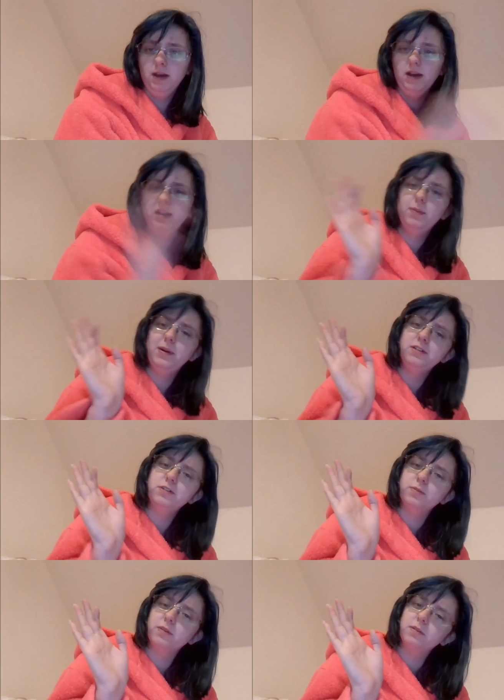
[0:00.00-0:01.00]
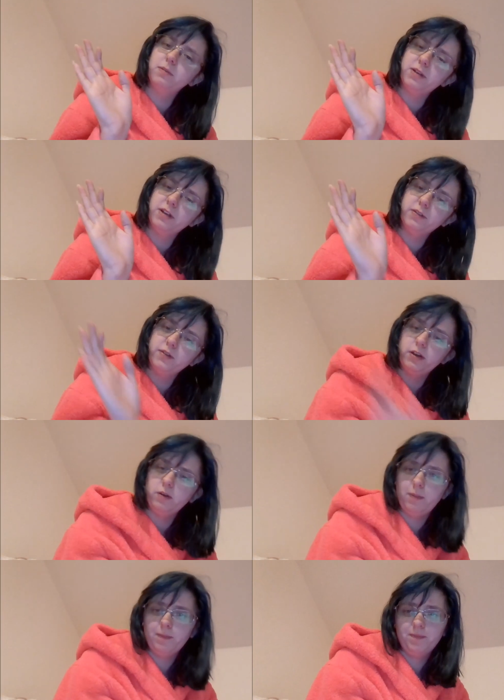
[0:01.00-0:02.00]
Hello Petals and welcome to today's video.
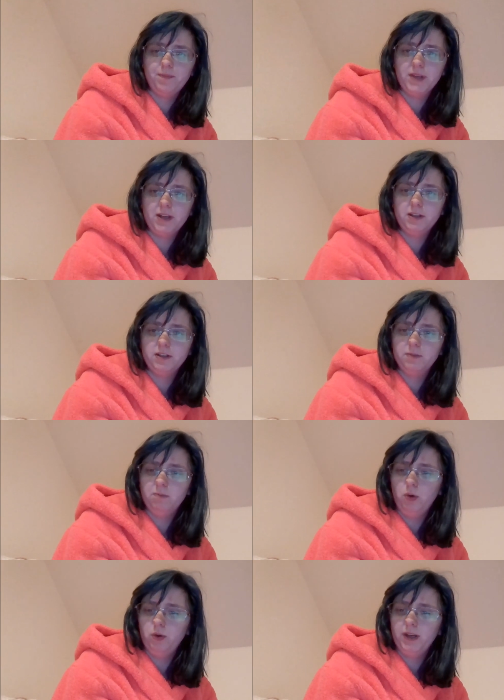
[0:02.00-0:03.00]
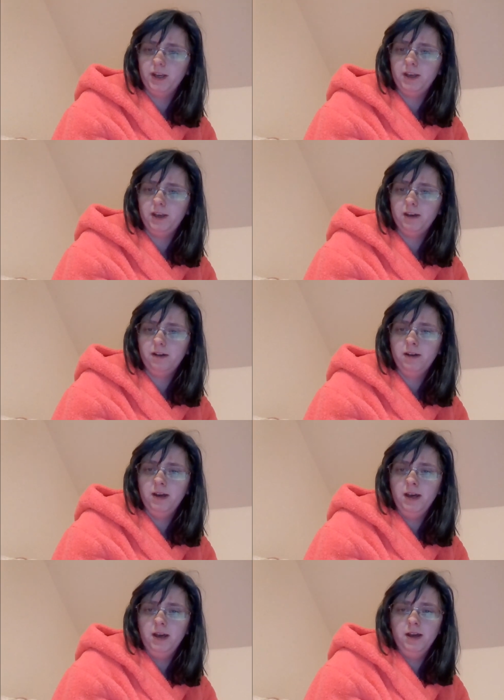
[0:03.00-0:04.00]
It's morning here,
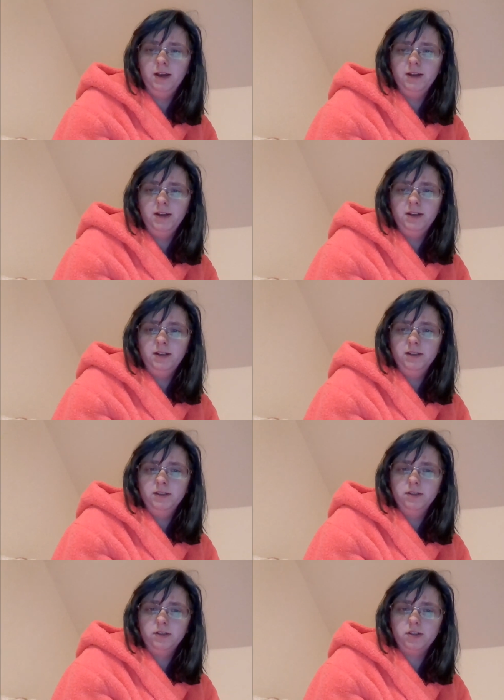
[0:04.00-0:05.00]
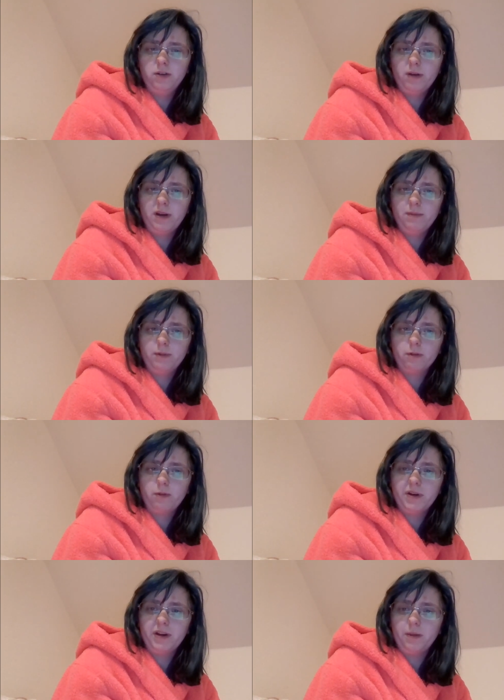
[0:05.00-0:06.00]
so I'm not
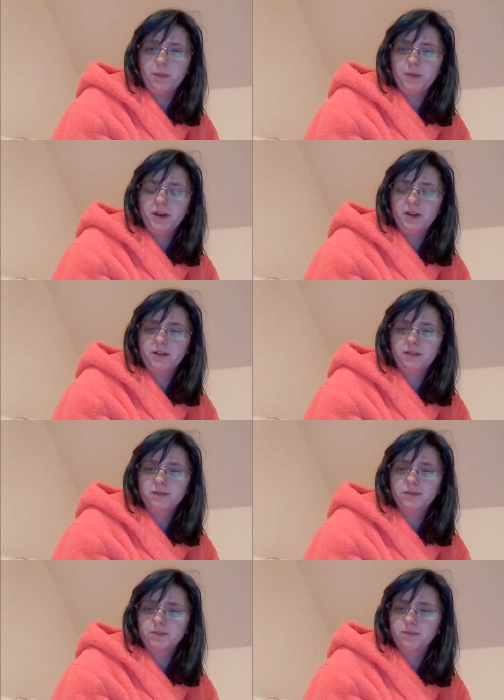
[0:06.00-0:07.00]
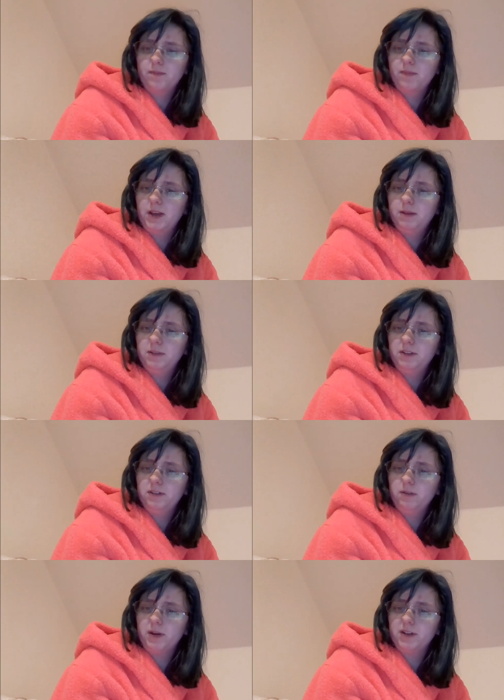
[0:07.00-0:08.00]
quite up yet. I'm
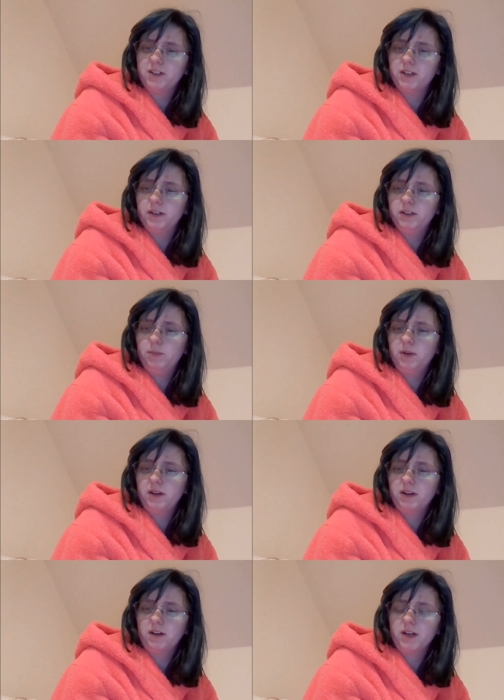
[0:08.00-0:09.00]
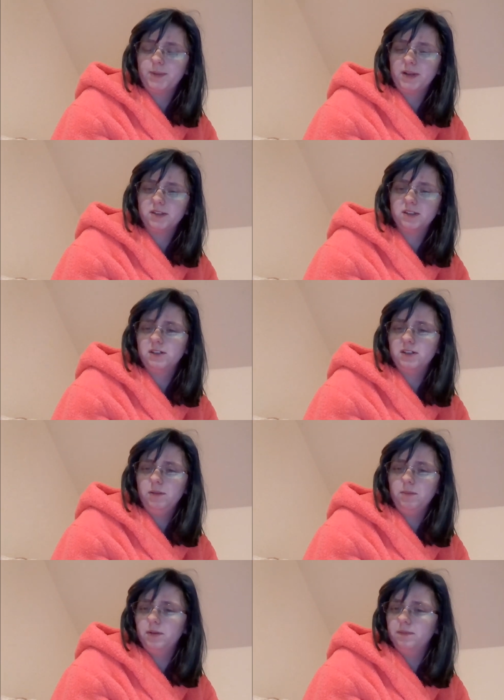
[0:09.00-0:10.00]
still quite tired, but I can't get back to sleep.